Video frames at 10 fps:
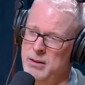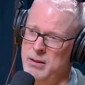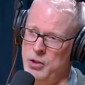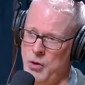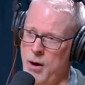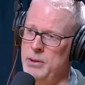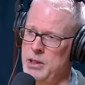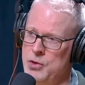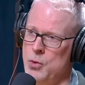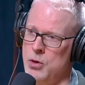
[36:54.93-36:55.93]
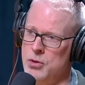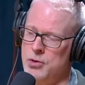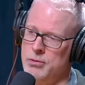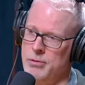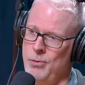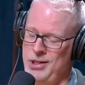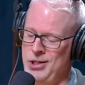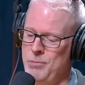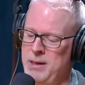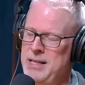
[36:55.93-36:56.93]
the trauma disorders, which
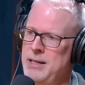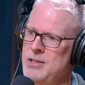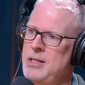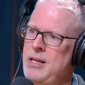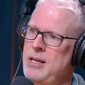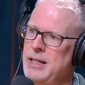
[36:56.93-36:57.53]
is PTSD